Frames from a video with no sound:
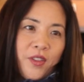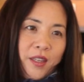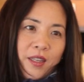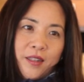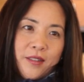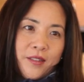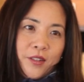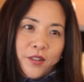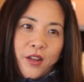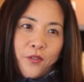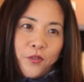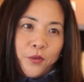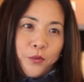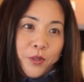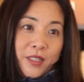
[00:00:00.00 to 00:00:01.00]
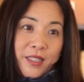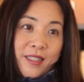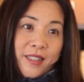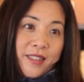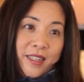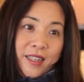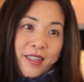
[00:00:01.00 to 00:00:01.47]
things are never really
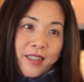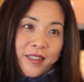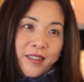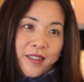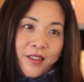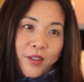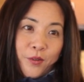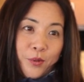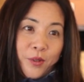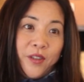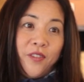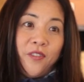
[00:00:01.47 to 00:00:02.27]
seen, they're really